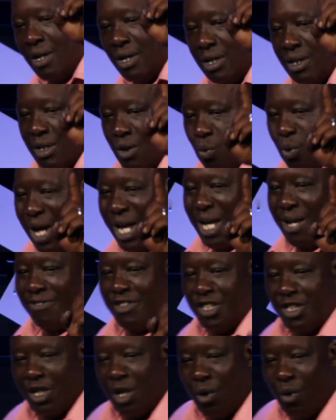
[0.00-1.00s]
The way of
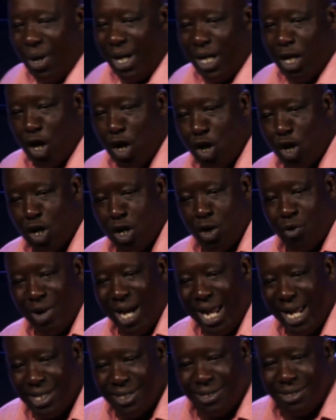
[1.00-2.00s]
showing her
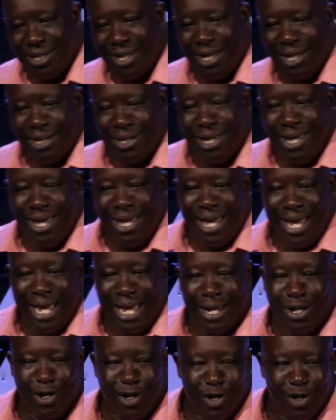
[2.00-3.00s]
grandson
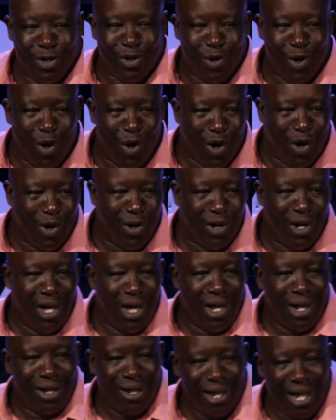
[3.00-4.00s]
and her daughter
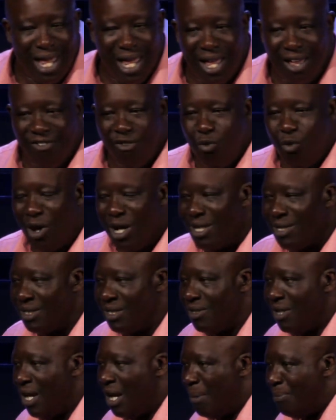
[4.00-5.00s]
love was
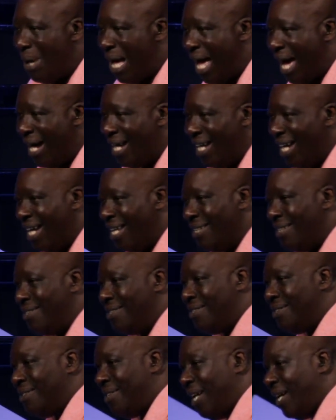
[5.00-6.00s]
by
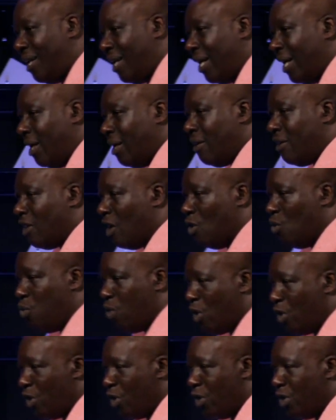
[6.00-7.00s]
instilling the
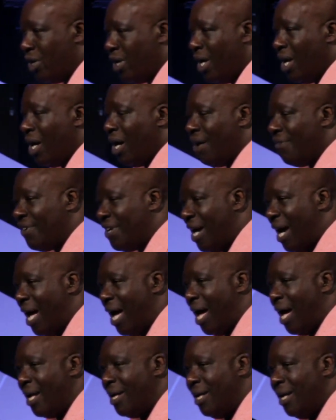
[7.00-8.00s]
word of
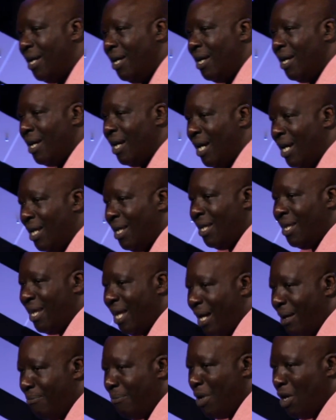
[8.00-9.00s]
God in
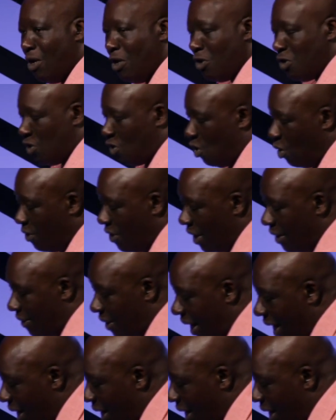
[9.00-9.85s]
them so that they